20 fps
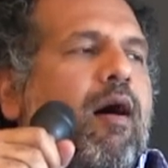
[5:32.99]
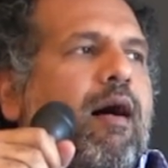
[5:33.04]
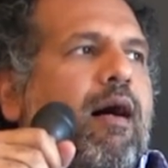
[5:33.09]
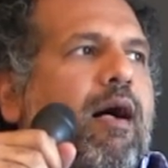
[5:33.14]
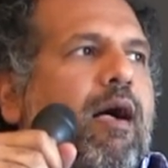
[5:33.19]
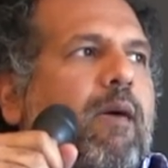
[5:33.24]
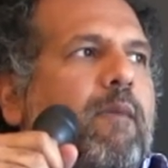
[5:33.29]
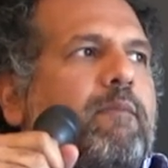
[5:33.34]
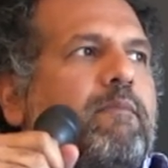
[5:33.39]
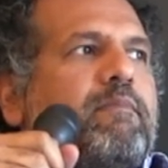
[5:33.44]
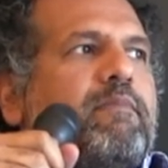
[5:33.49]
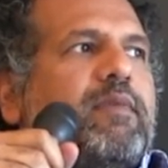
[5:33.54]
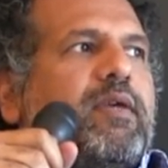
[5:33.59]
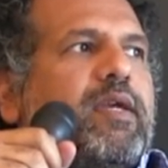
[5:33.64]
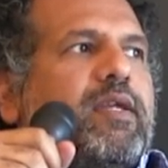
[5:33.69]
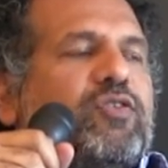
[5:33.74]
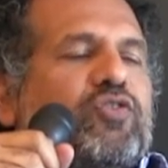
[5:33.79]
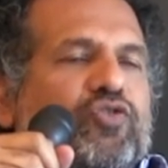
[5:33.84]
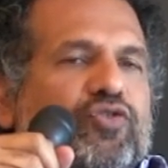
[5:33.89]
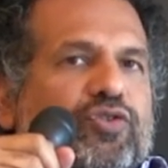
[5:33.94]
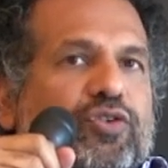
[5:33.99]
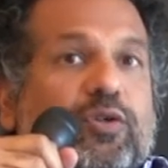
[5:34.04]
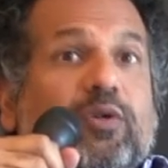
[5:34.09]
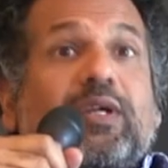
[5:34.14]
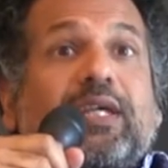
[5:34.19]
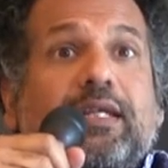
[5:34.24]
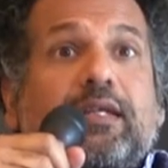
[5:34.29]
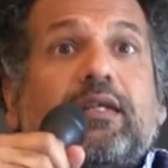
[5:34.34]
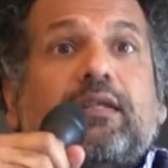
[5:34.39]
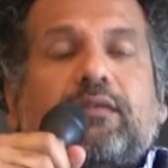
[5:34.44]
Um, it's true.
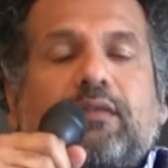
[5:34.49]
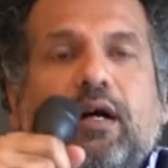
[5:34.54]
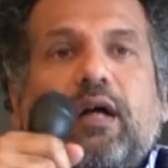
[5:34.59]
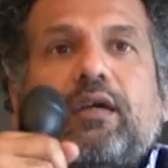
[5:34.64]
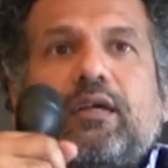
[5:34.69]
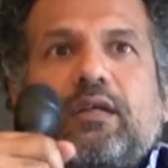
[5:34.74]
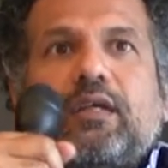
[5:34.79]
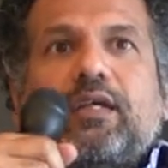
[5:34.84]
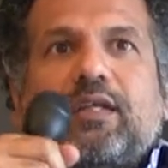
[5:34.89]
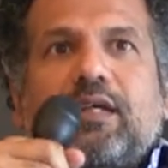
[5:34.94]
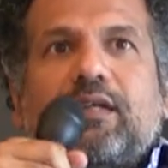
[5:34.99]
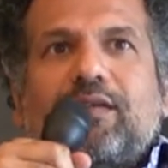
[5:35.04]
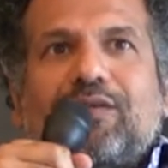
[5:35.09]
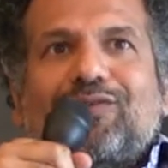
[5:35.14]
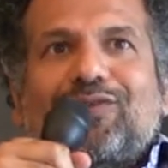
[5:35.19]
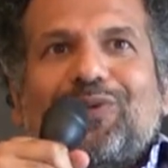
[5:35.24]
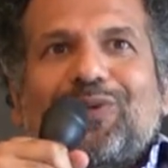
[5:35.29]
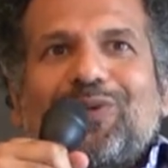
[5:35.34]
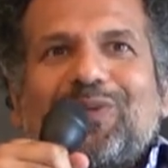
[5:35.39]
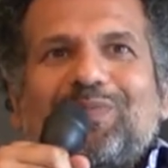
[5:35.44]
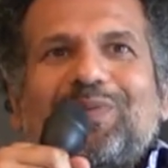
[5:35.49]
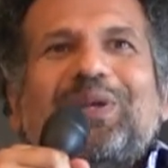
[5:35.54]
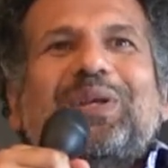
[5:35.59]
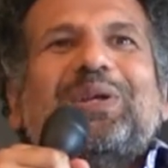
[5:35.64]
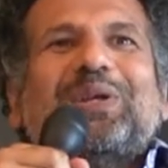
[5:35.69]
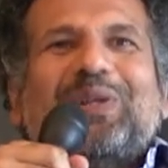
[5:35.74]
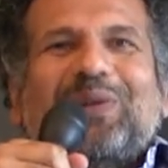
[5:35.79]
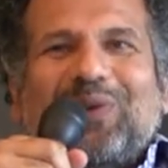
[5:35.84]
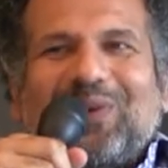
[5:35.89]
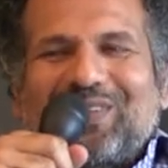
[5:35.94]
He did. He did introduce me, and
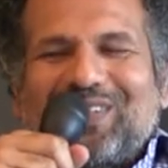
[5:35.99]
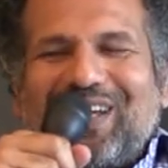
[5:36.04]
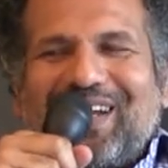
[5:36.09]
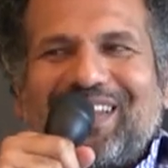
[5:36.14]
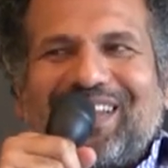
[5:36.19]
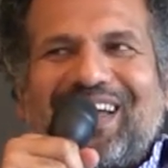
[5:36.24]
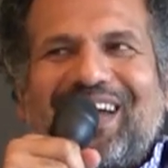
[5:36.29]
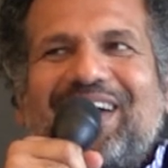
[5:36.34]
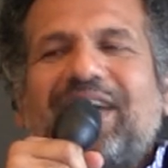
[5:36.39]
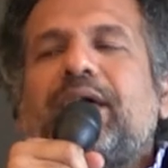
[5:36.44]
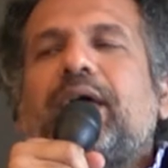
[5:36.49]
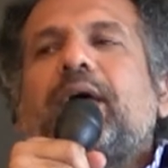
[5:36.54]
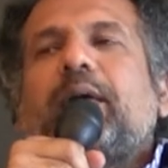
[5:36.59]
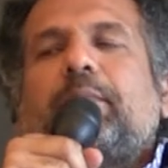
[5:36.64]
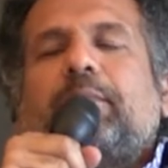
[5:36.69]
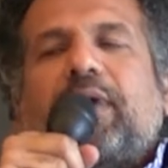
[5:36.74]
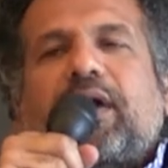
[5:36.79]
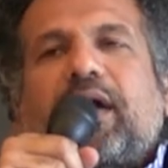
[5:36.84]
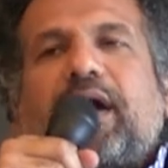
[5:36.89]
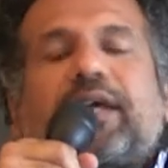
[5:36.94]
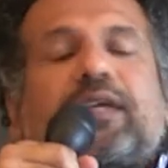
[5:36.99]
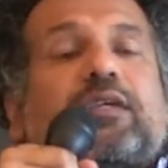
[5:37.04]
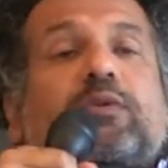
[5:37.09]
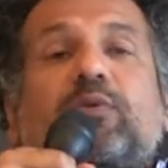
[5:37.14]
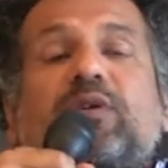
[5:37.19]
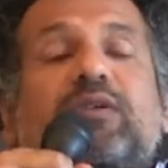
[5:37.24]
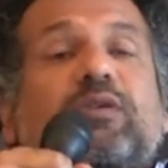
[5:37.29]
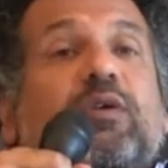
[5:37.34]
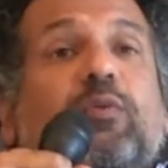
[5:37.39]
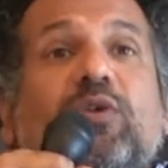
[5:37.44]
he looks like that. But I,
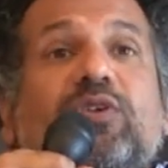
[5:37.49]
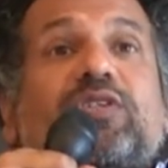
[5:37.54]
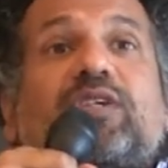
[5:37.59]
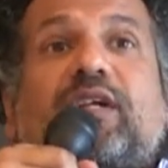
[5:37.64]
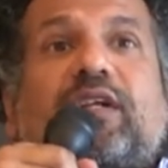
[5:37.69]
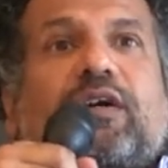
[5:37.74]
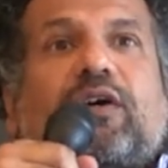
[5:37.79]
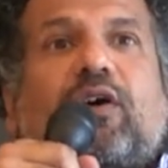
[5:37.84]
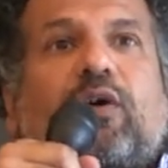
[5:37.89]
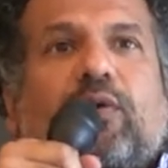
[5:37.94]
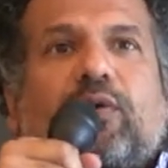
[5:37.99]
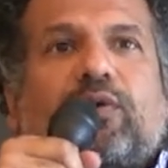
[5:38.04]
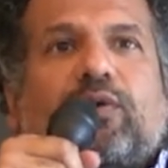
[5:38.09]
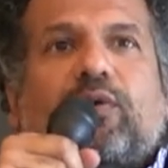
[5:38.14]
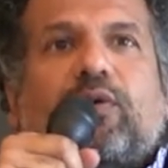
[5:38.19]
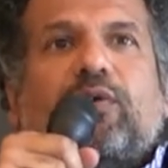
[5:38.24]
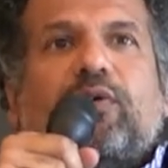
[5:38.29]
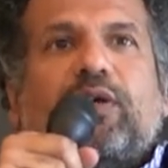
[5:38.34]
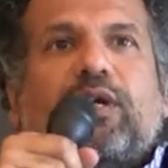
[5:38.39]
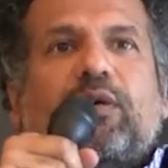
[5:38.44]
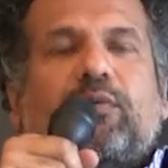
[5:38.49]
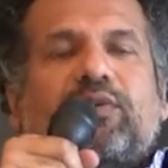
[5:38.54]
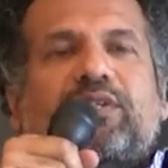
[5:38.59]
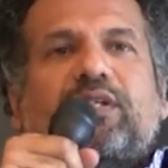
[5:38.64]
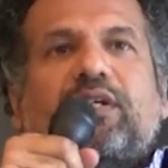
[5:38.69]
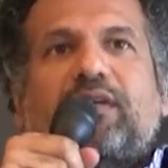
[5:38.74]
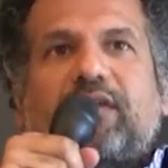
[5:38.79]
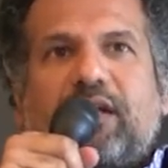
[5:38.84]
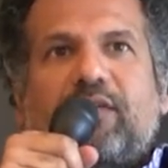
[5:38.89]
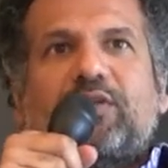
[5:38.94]
it wasn't in a corridor. It was
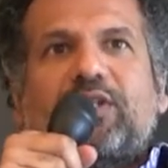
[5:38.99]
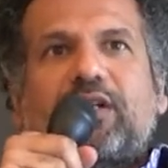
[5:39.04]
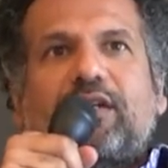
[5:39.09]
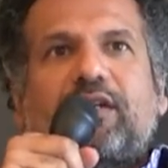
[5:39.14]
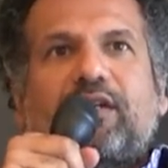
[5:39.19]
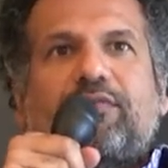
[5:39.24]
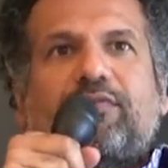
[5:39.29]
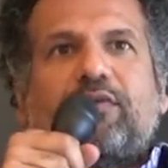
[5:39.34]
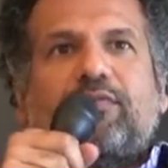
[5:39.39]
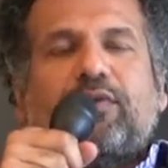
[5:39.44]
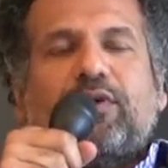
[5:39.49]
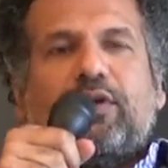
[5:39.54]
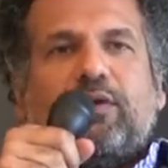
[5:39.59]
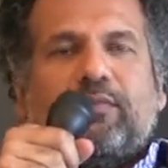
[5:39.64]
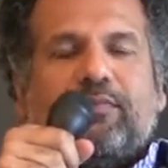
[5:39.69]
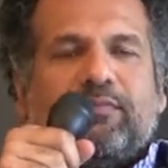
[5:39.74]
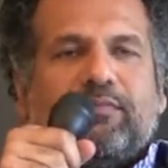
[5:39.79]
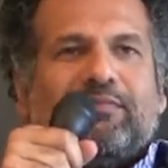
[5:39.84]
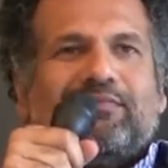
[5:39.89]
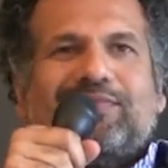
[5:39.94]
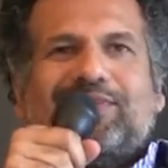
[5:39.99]
in a. It was in a different room.